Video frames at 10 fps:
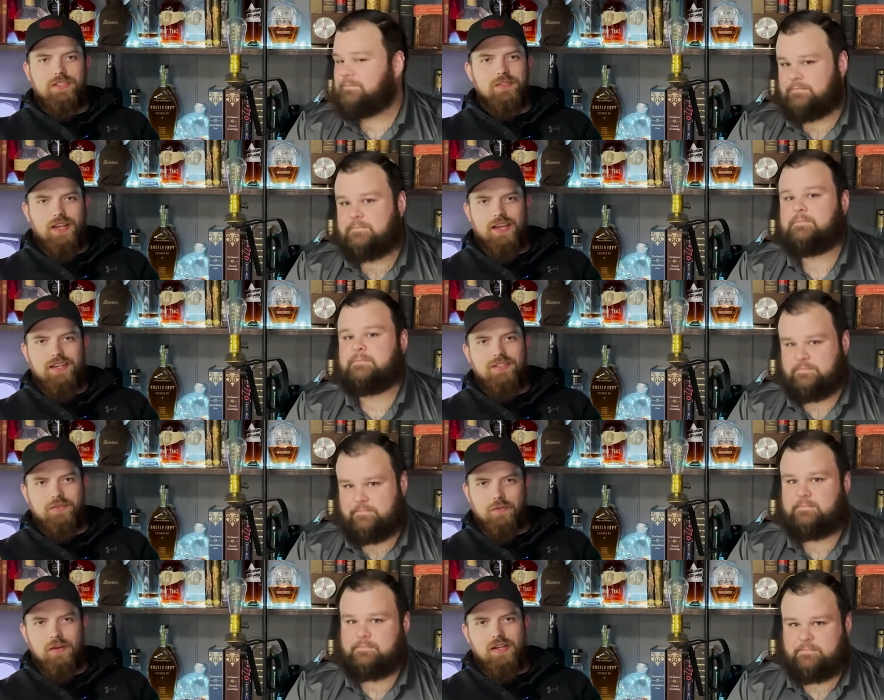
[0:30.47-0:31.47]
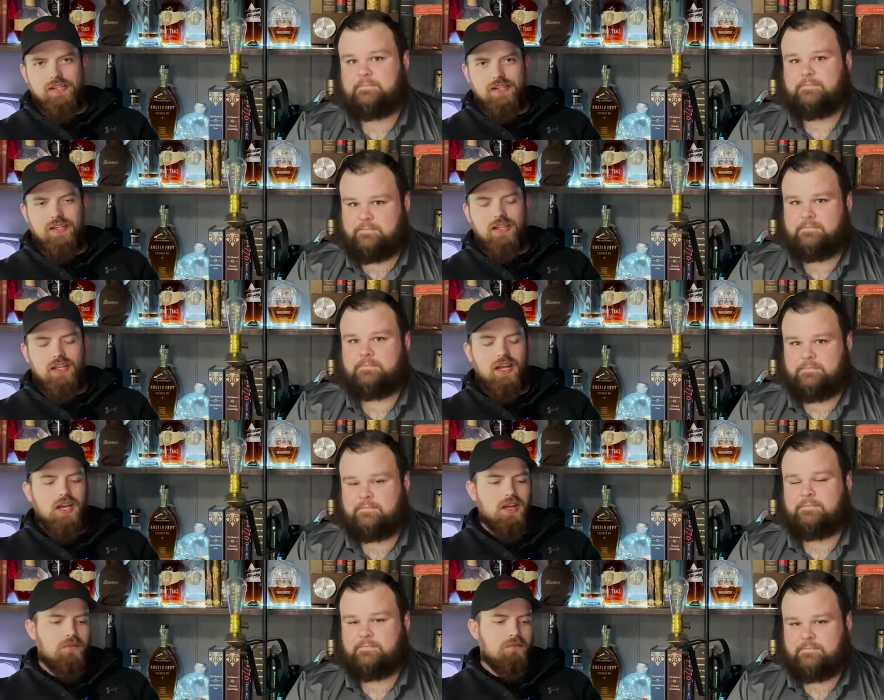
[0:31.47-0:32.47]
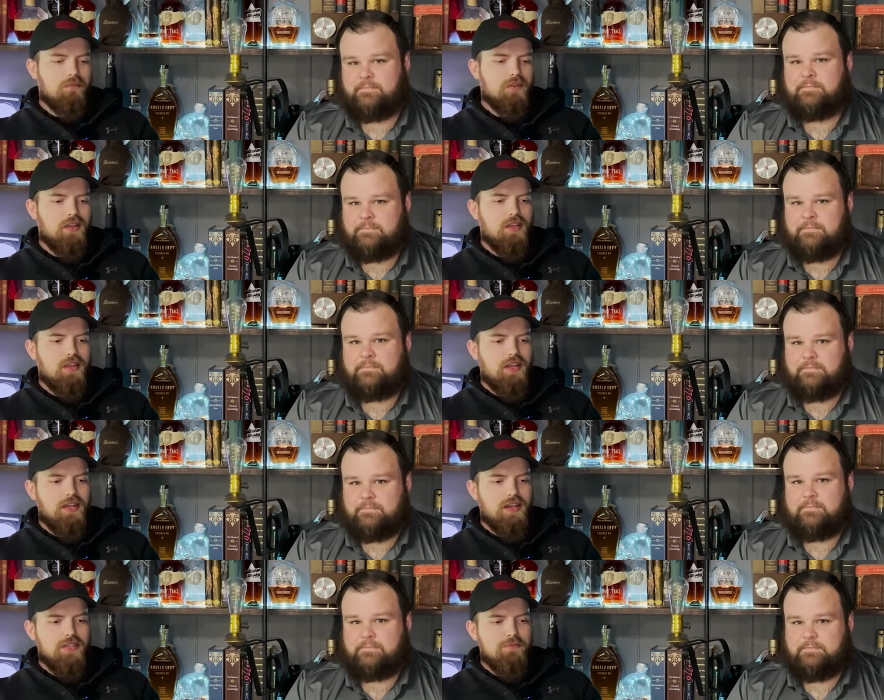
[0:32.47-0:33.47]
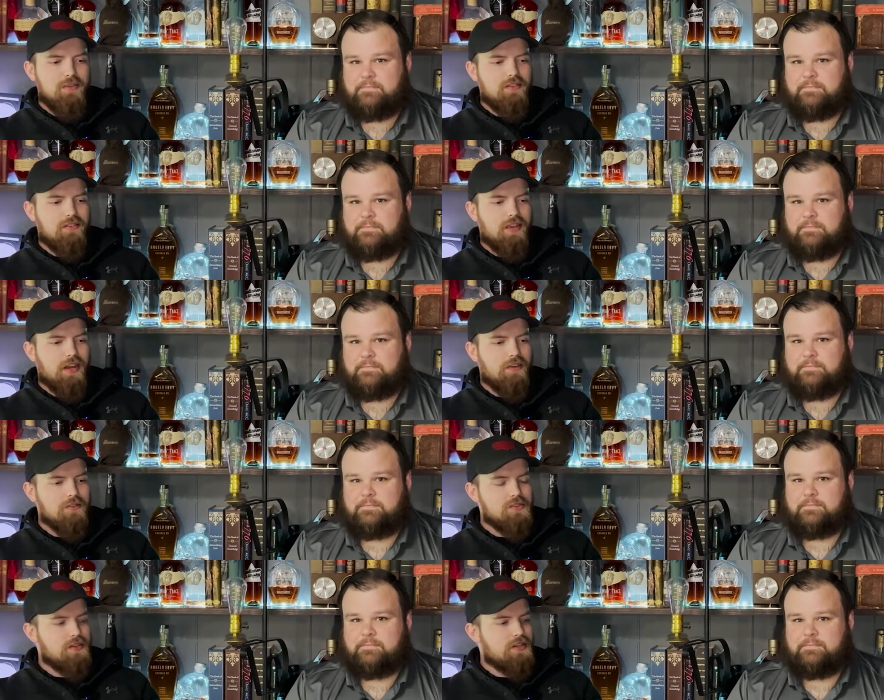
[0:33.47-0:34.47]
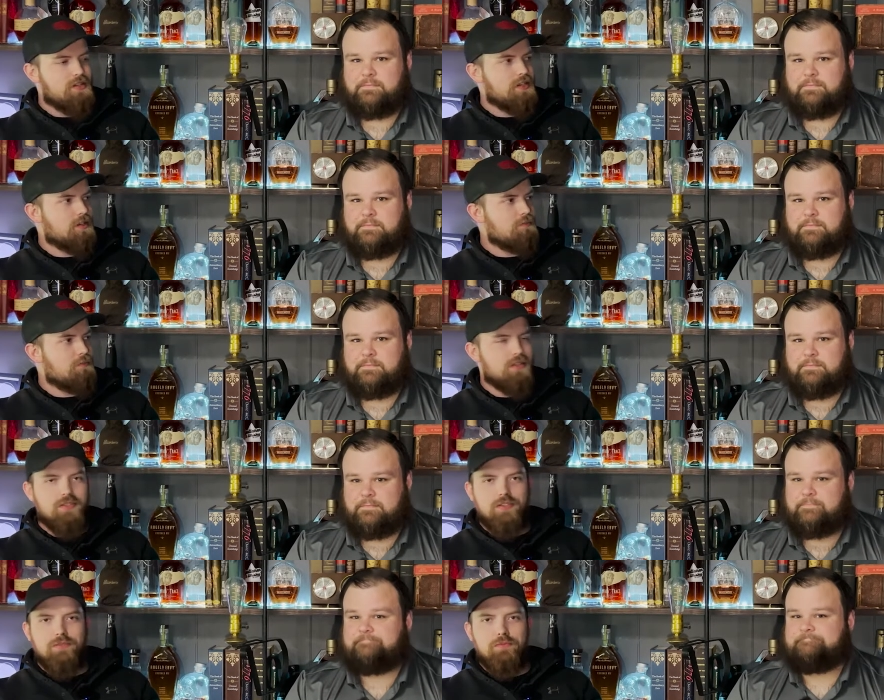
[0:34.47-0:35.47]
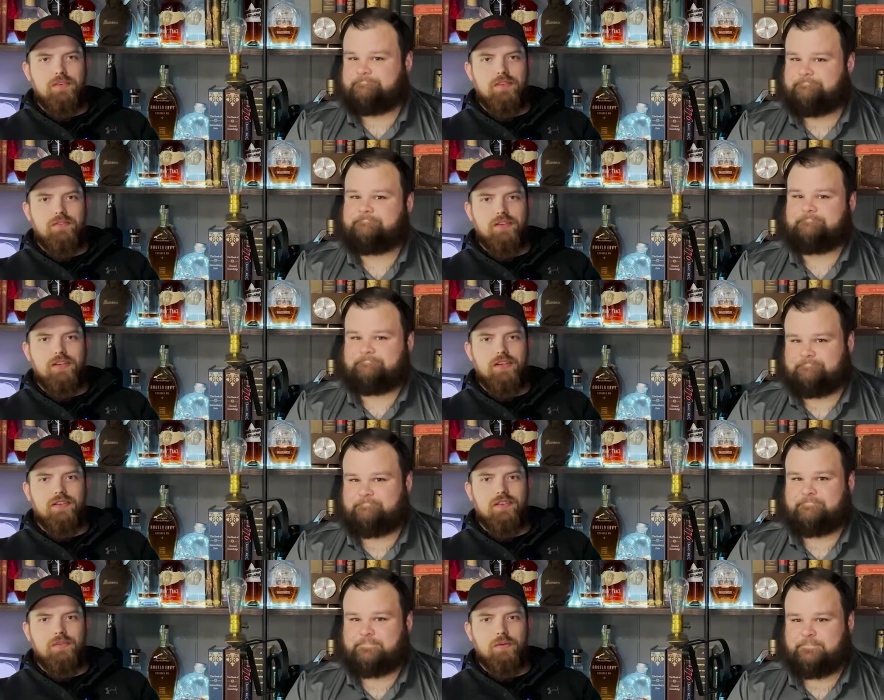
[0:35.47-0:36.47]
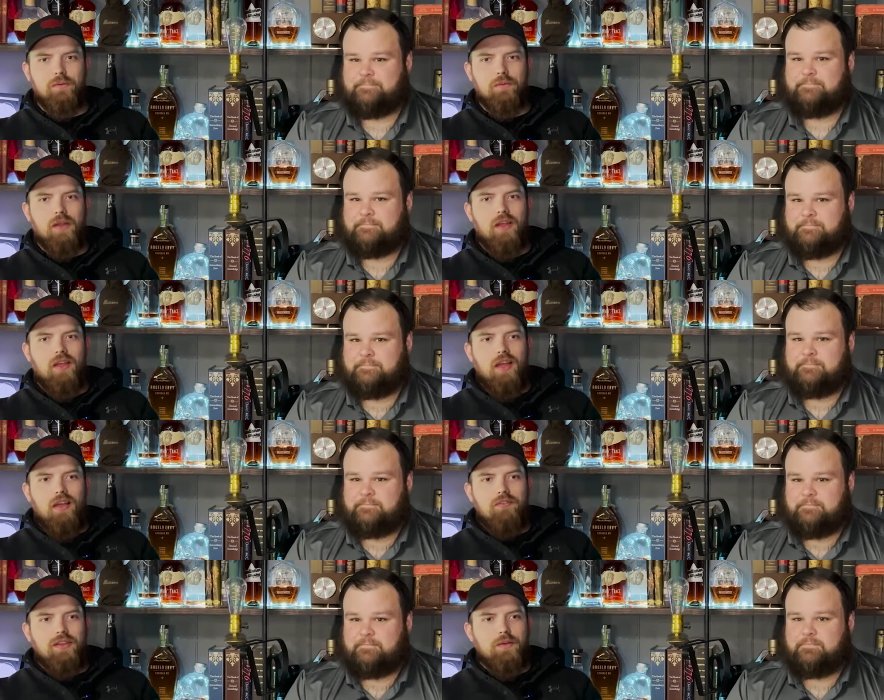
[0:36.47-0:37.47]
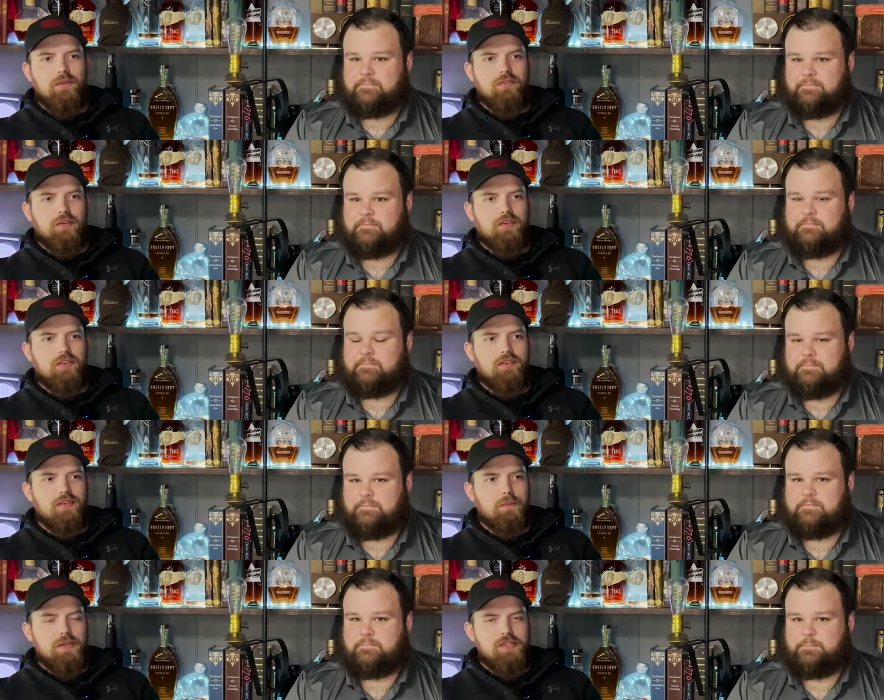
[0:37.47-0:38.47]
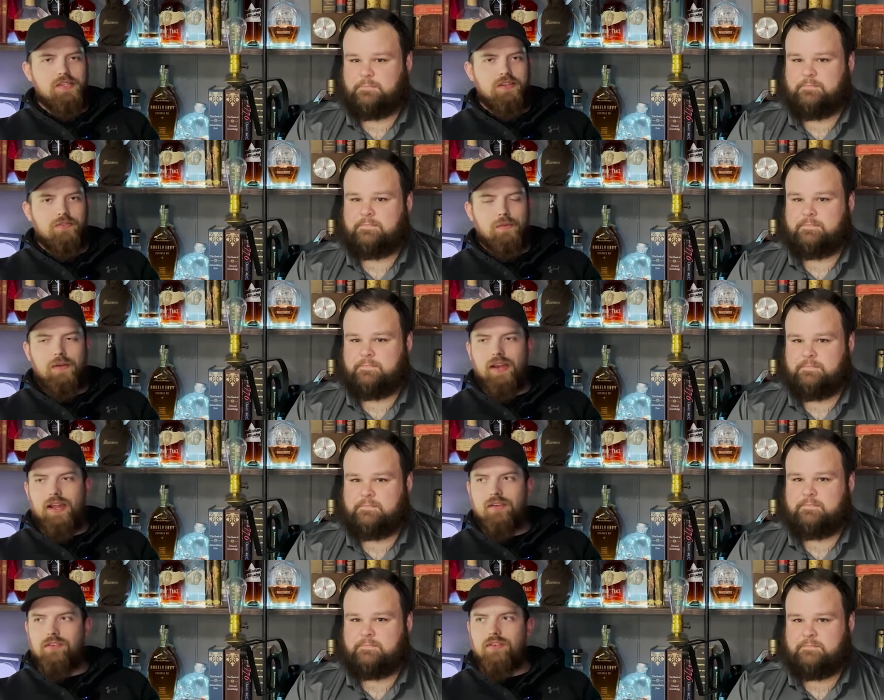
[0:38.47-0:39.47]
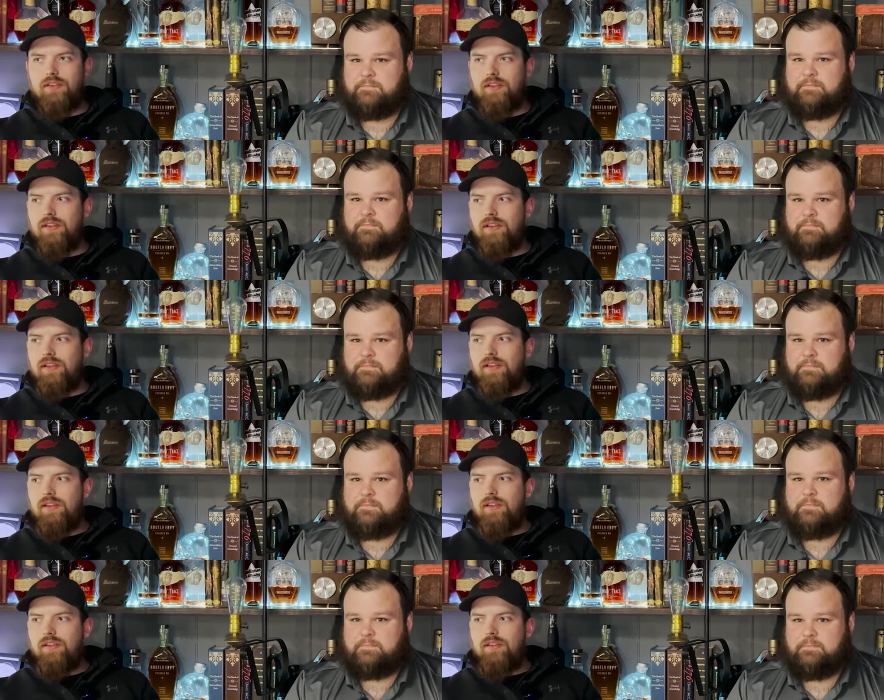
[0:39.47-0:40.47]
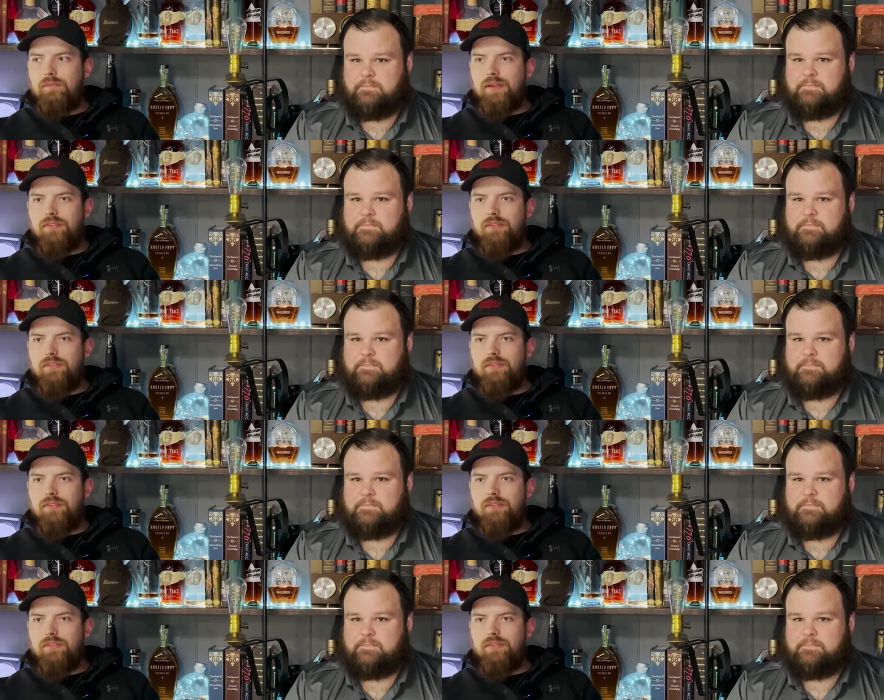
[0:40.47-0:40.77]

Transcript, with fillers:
Speaker 1: you guys for watching. It has been kind of a strange year, but it's also been a really fun year where I feel like we've learned a bunch of stuff about how to make